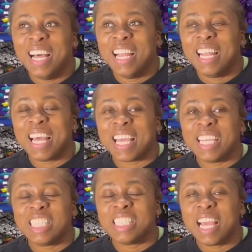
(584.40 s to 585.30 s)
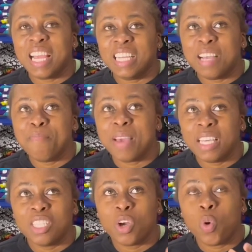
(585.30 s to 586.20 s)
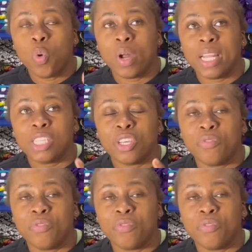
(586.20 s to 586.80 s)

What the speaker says: Like it makes the quality